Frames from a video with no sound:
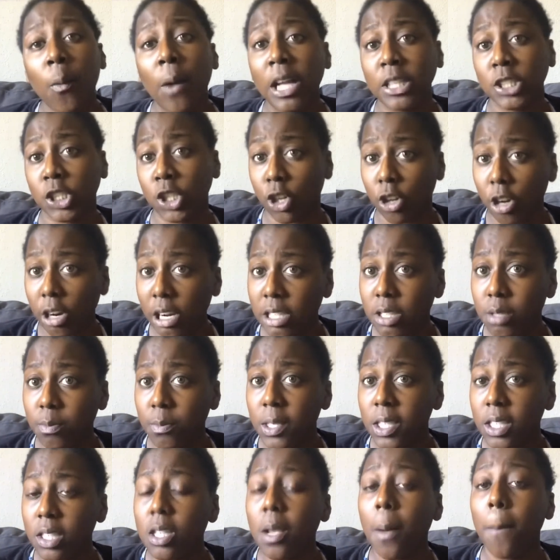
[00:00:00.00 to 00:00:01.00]
watch a
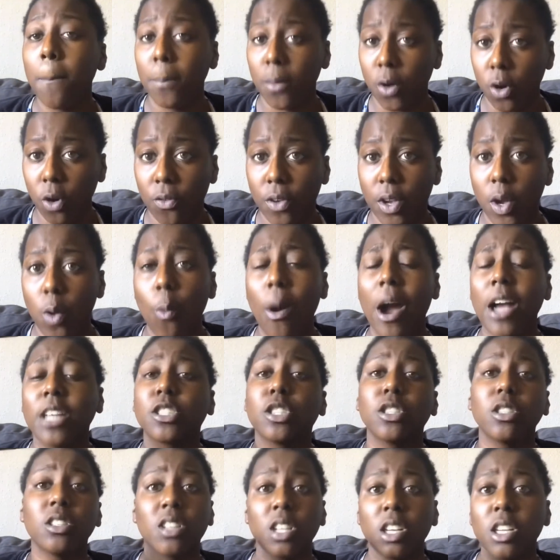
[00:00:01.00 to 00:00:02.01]
christmas movie
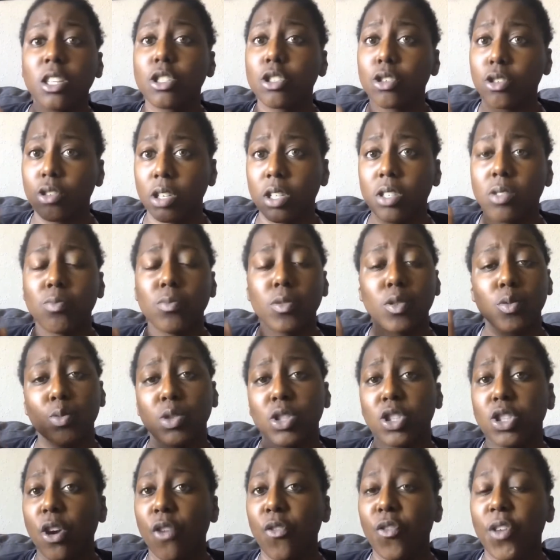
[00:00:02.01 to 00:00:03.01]
watch this christmas
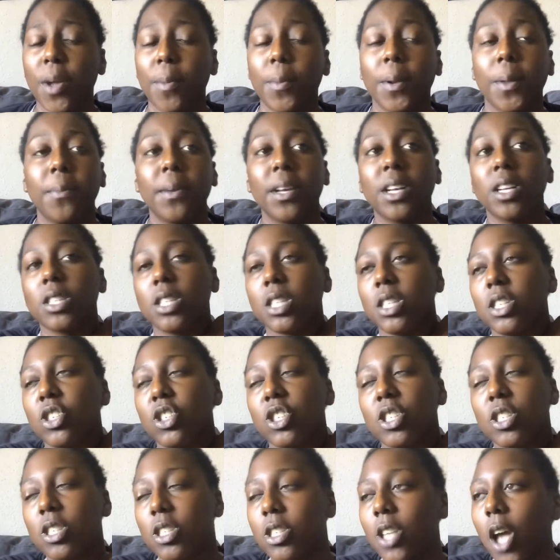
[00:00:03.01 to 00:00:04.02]
with your family because it is
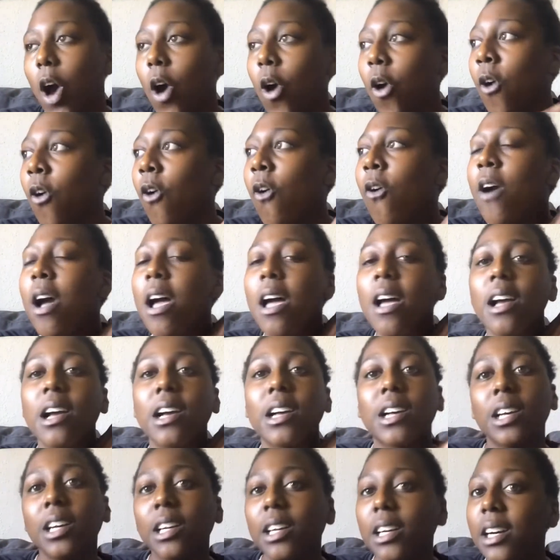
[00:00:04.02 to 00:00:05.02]
just so
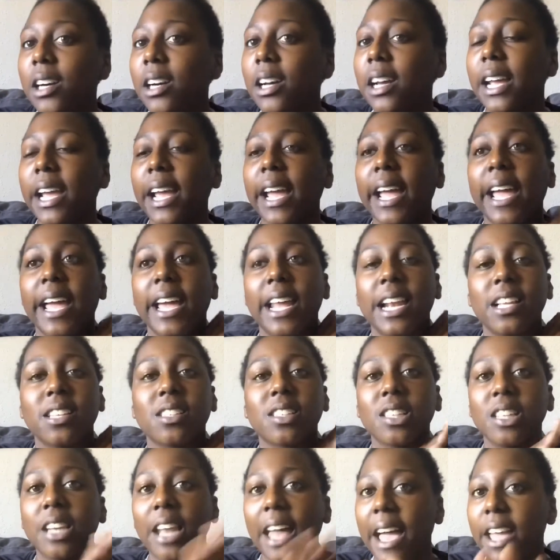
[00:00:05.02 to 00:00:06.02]
good it is
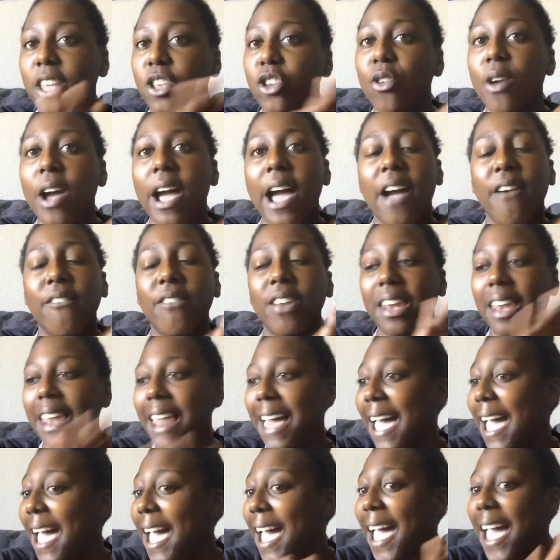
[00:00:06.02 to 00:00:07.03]
you have
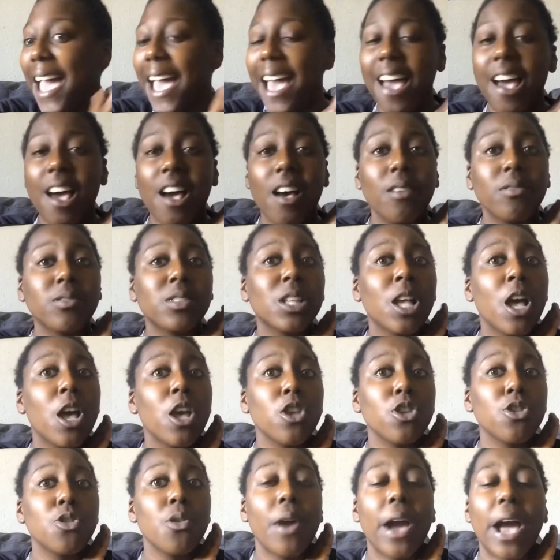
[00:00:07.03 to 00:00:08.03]
laughs
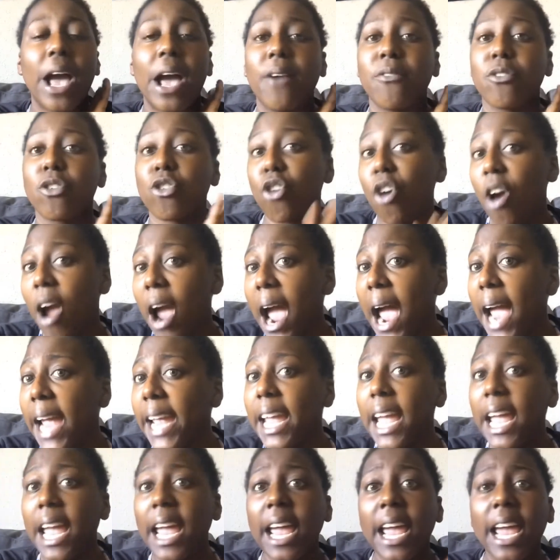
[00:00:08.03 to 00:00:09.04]
you have
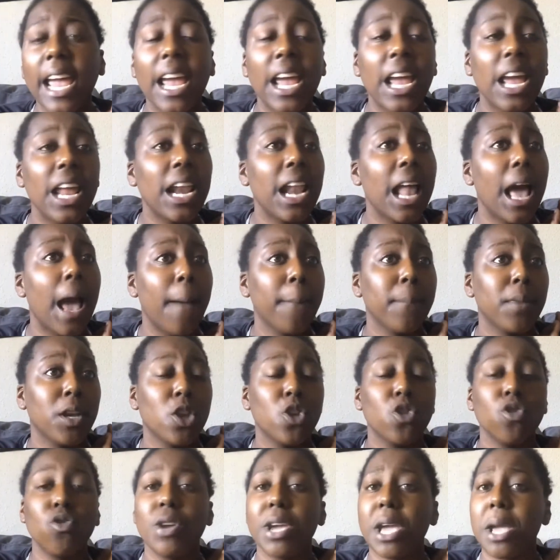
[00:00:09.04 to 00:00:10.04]
crying i
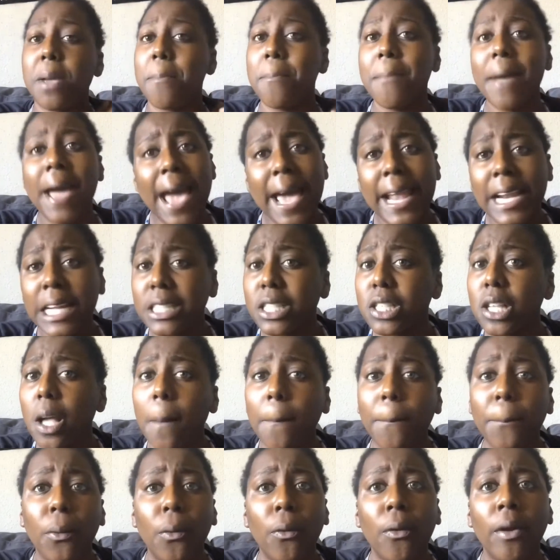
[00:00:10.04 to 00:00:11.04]
mean you get mad at
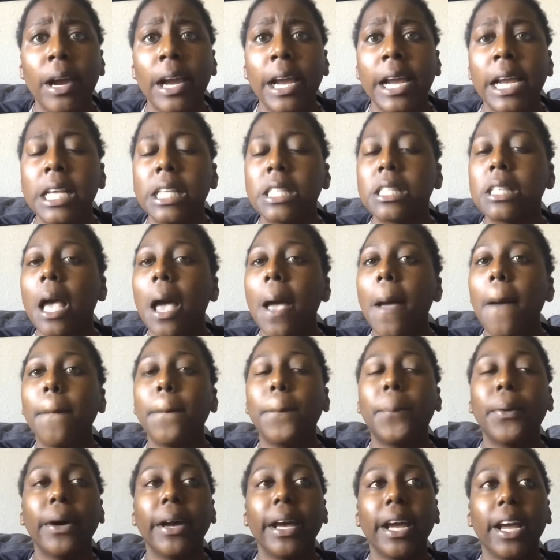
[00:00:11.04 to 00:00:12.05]
some points
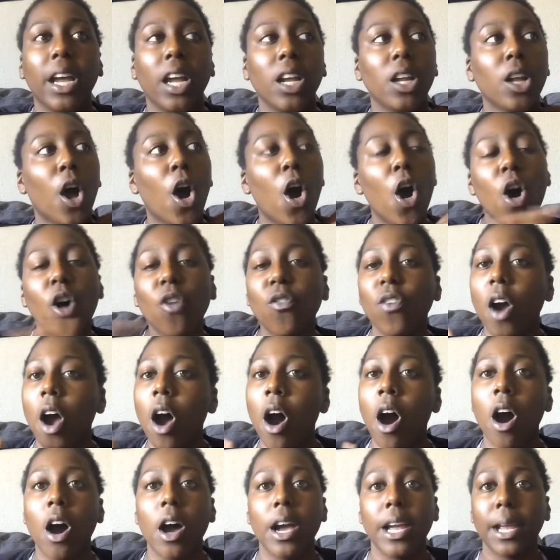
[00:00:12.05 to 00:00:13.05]
but
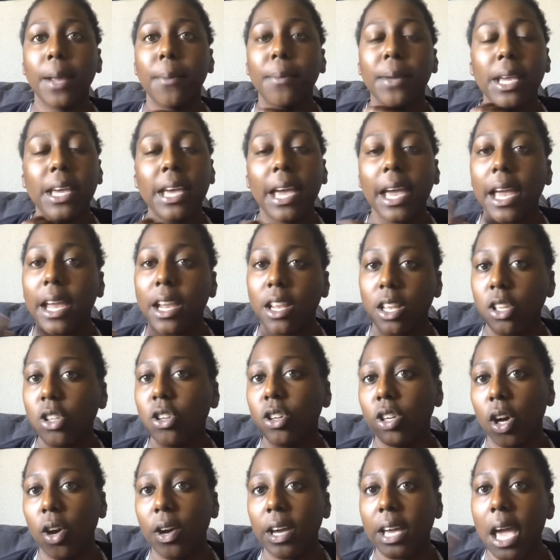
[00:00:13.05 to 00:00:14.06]
overall, it became,
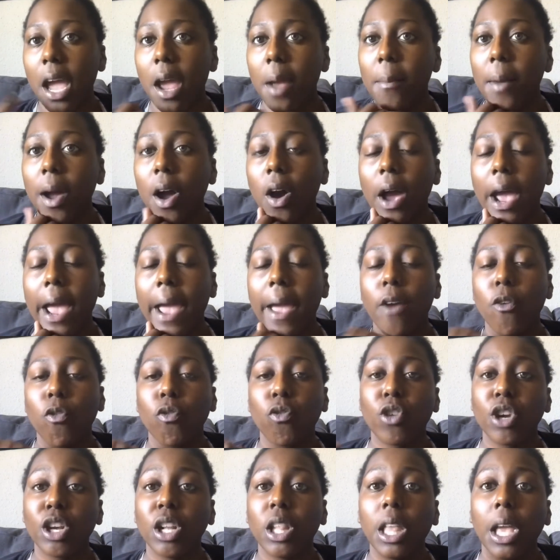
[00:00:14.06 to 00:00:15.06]
you know, it came out a
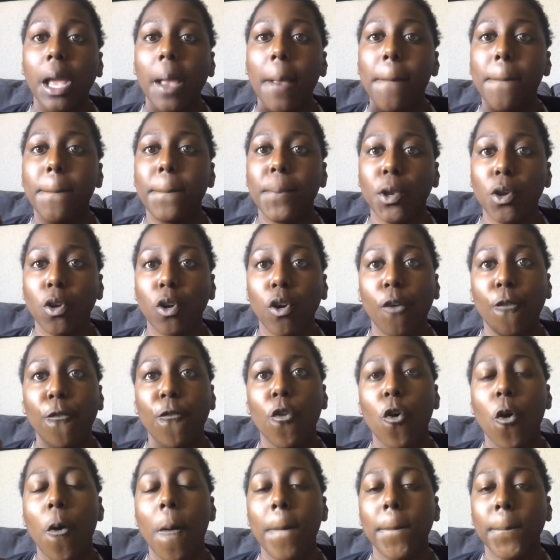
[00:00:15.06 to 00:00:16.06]
really
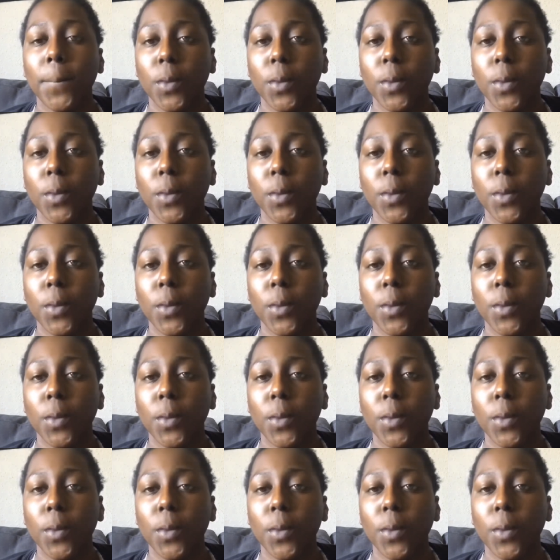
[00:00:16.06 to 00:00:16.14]
beautiful